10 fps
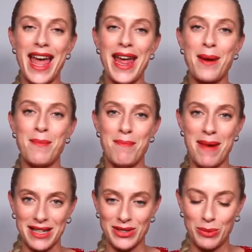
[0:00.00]
a
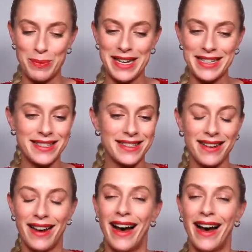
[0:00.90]
masterpiece.